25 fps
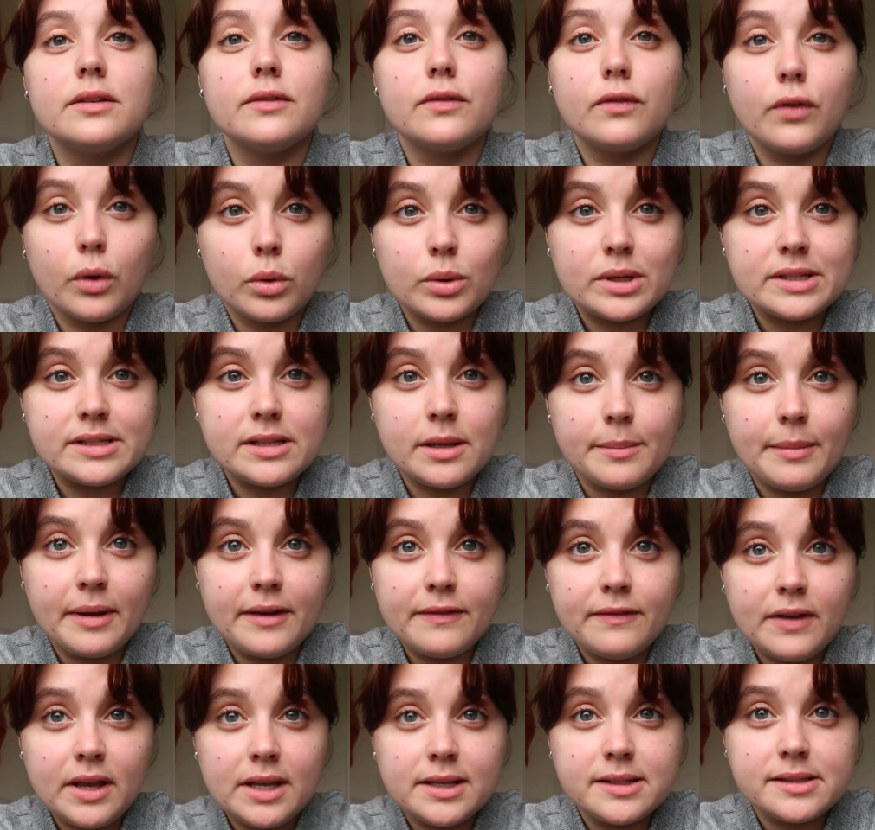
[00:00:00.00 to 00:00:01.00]
focus on my
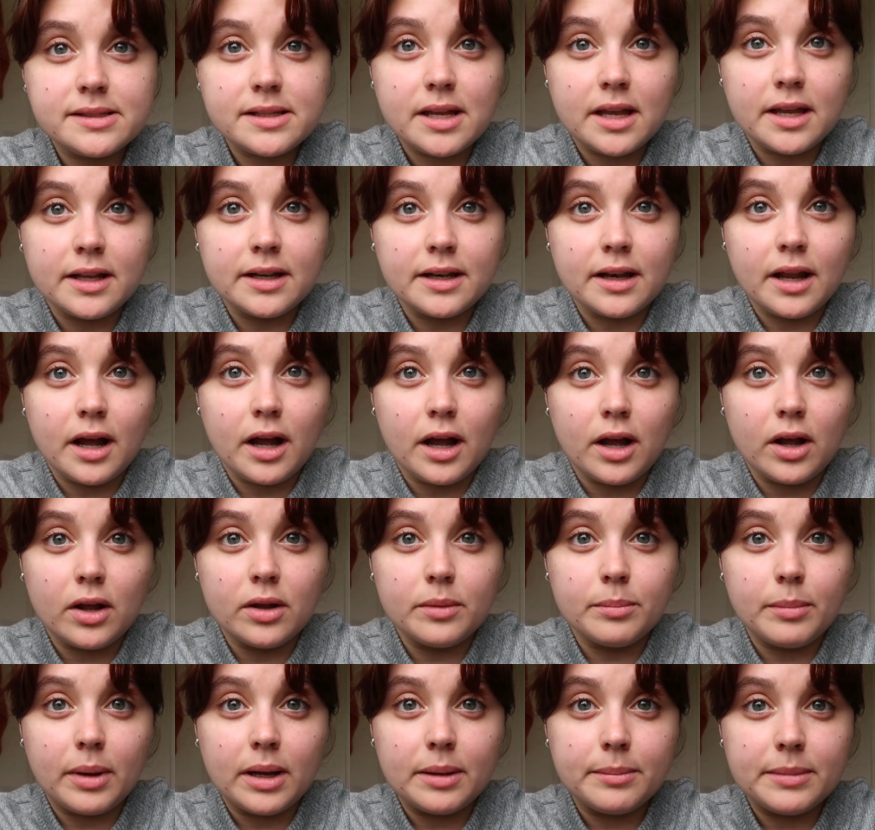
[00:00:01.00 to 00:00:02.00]
face and
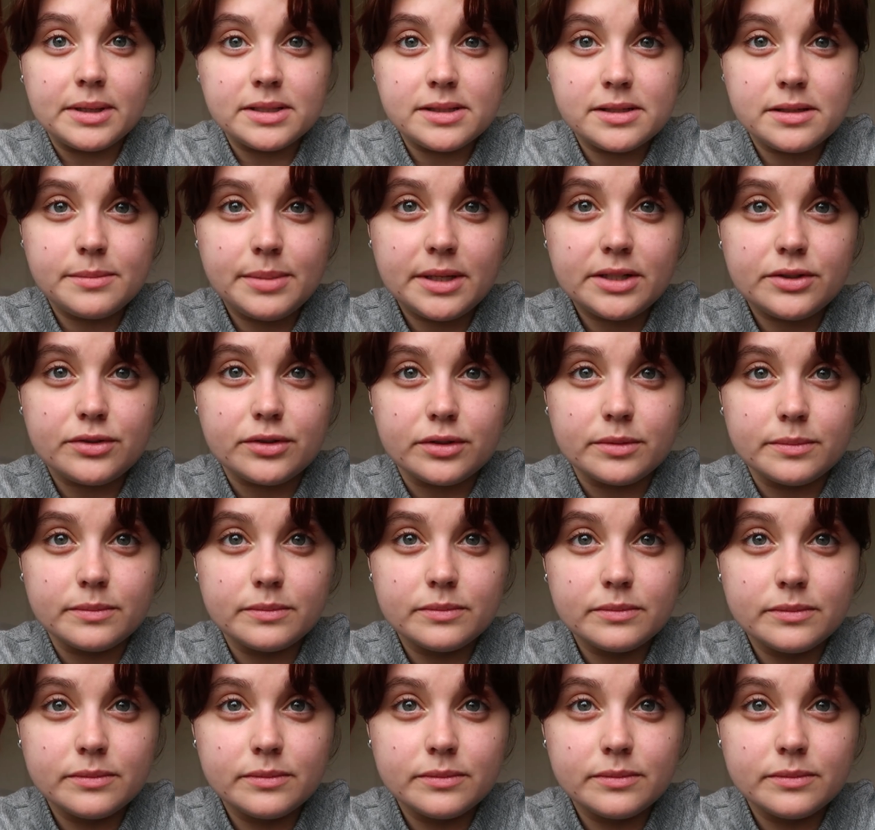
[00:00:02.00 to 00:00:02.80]
not my messy bedroom.